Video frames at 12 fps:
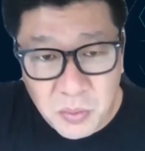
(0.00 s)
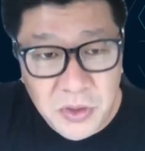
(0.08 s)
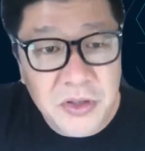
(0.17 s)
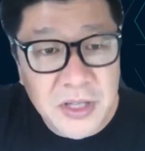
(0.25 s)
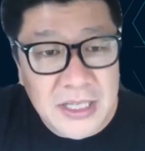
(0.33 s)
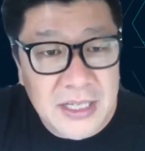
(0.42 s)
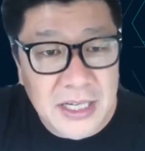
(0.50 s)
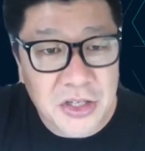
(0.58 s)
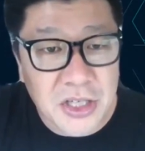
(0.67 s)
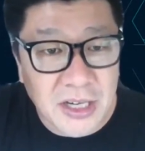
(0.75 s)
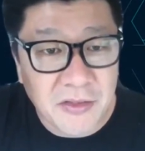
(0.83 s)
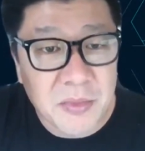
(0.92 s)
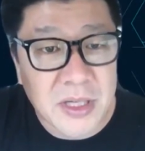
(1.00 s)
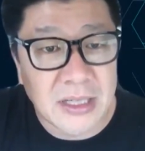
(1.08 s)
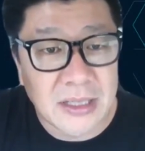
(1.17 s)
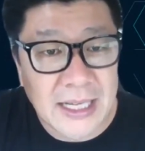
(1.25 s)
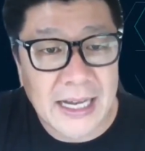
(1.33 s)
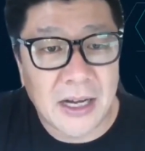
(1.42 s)
will the Indonesian government
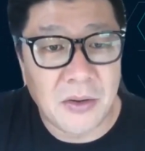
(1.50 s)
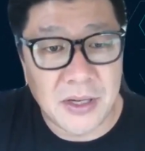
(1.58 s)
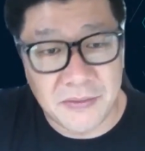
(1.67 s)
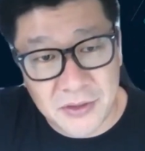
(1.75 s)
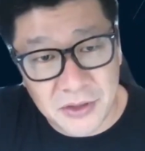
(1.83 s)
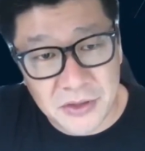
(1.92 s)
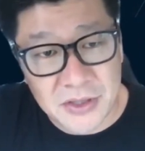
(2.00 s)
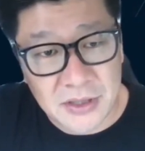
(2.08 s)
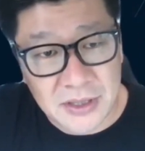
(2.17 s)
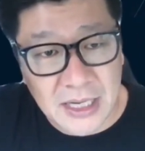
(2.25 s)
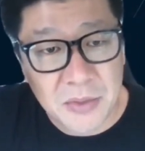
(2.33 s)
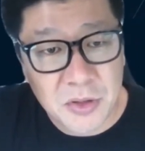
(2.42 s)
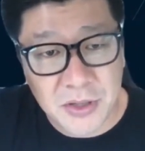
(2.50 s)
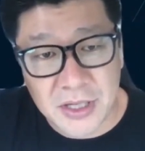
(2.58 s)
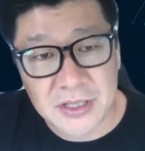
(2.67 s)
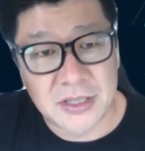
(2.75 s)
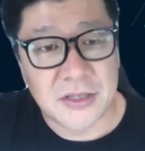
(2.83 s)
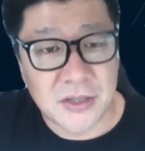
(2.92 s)
allow, if those carbon
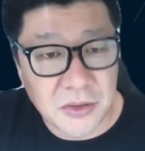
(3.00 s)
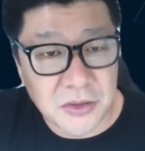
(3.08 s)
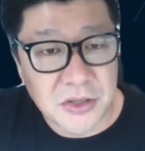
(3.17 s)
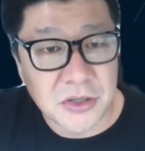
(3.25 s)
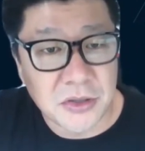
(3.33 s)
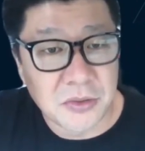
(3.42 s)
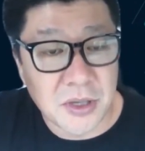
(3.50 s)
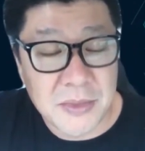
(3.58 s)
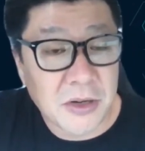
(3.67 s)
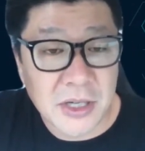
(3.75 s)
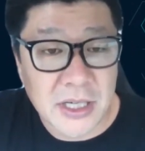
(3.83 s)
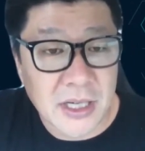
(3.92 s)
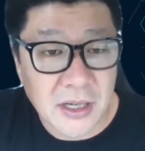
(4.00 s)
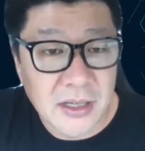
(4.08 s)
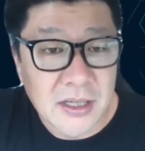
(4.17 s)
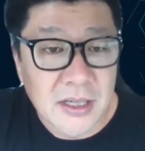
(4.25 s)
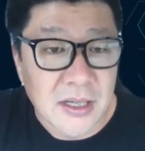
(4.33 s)
credits are sold to America